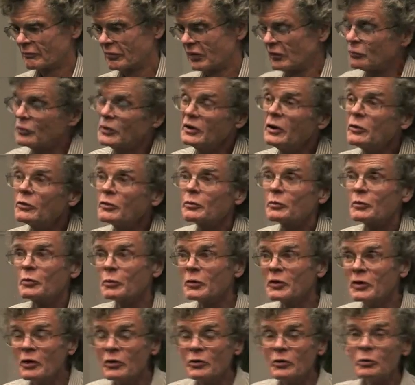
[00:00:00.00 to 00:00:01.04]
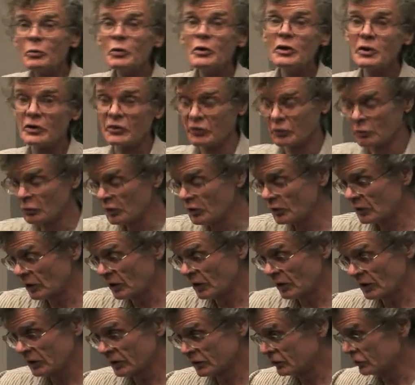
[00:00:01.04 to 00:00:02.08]
but we know, that, we know there were, there were
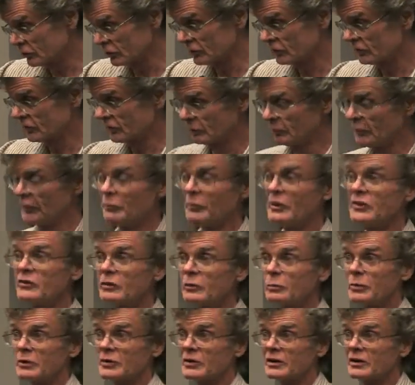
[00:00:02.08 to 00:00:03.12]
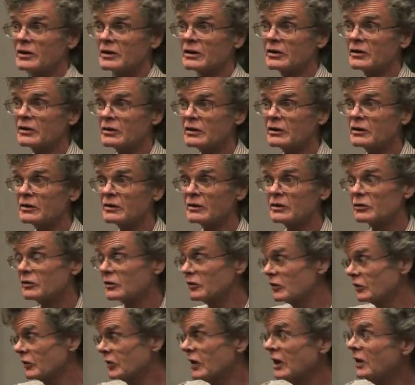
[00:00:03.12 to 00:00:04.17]
holocausts. I mean, there must have been. Uh,
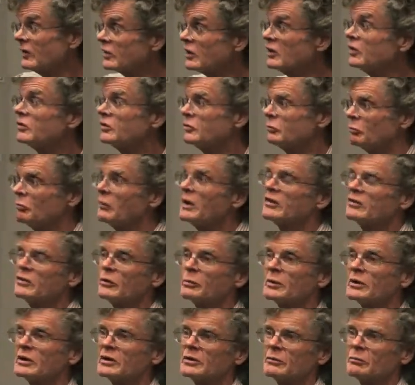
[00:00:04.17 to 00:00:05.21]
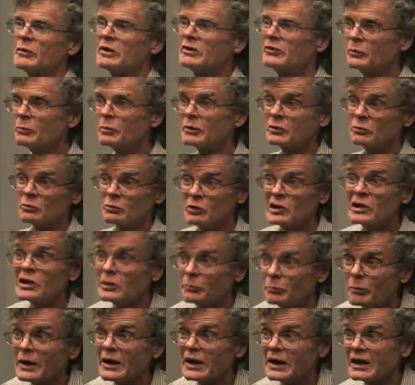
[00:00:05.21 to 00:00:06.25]
the, the, the ice ages must have been, must have been
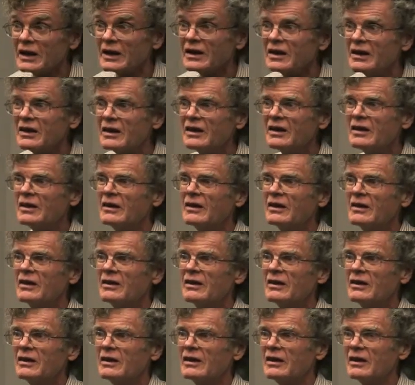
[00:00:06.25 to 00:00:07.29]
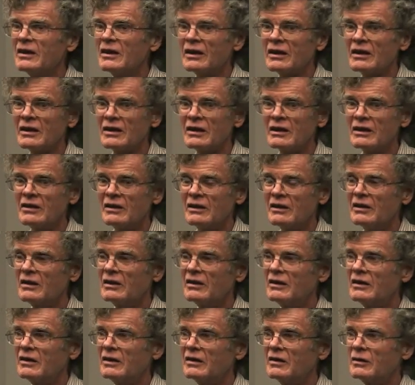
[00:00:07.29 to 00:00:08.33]
really bad. Uh,
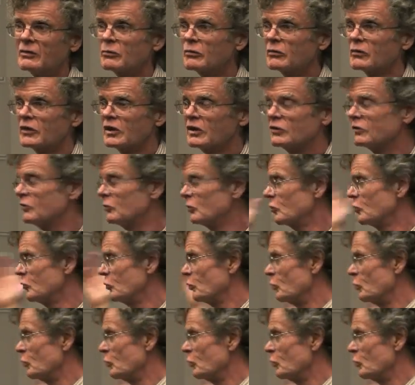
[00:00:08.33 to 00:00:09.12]
it's